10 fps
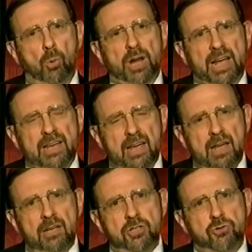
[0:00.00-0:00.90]
what I
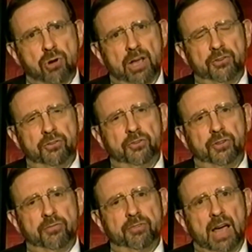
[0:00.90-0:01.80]
can address
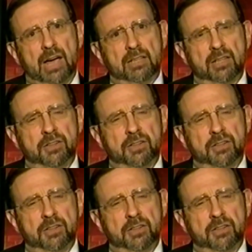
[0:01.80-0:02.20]
is the fact